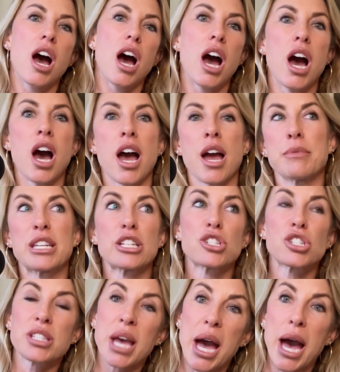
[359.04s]
It
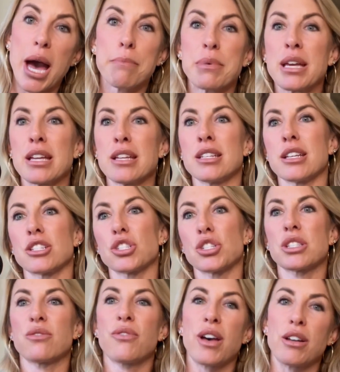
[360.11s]
just happened. It
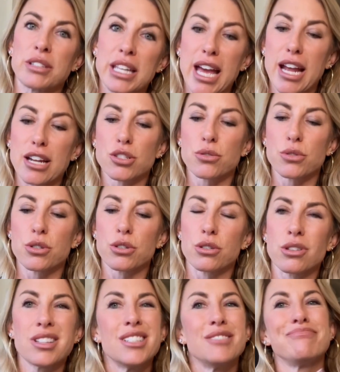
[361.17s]
just felt
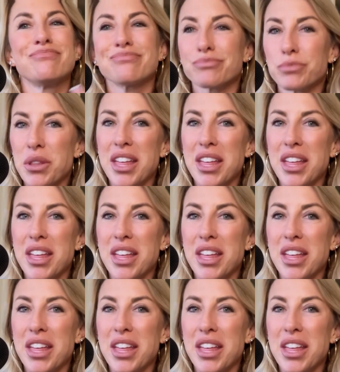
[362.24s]
natural. Well,